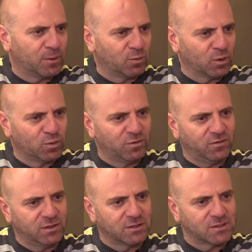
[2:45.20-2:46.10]
And what we
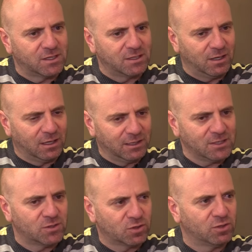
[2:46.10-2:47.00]
feel is that
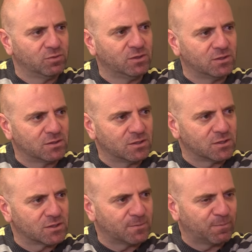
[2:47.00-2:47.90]
unless the
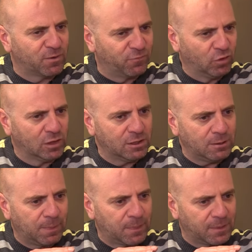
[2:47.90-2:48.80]
communities
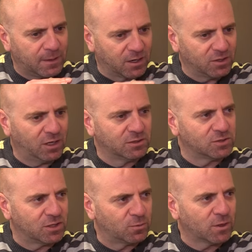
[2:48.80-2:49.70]
fully
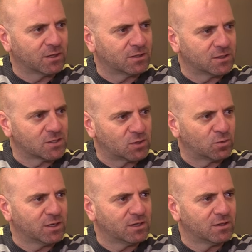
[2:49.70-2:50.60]
acknowledge and recognize the
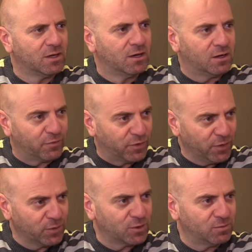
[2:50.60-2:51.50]
right of the
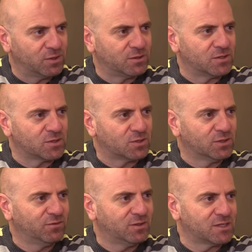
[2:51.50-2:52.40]
other communities to
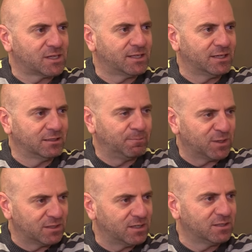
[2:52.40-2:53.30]
live in this land
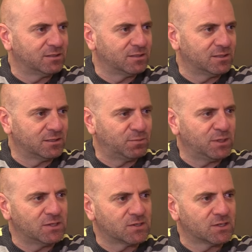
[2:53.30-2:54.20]
in dignity, in
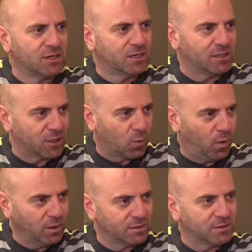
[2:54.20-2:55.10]
peace, in
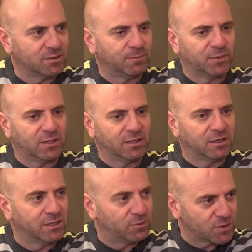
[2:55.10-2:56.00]
equality,
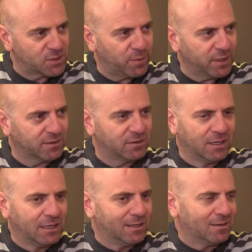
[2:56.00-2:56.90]
in respect,
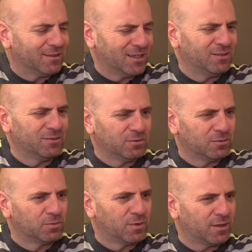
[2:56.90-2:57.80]
then
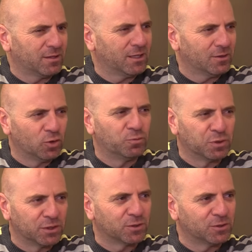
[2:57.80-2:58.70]
we think that no
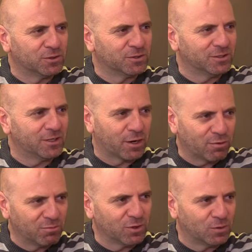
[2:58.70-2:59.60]
political
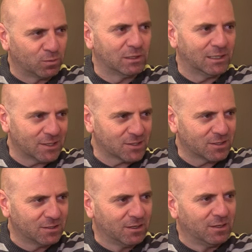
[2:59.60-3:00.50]
agreement will
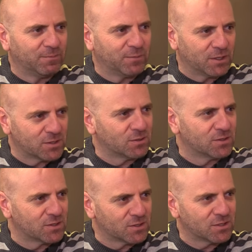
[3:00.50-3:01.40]
last. And so
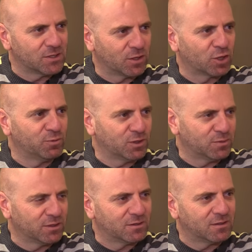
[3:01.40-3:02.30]
this is the
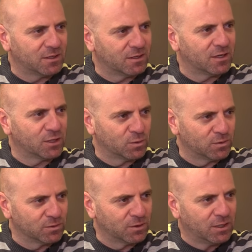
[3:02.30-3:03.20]
commitment that we
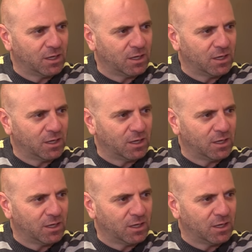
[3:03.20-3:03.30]
do.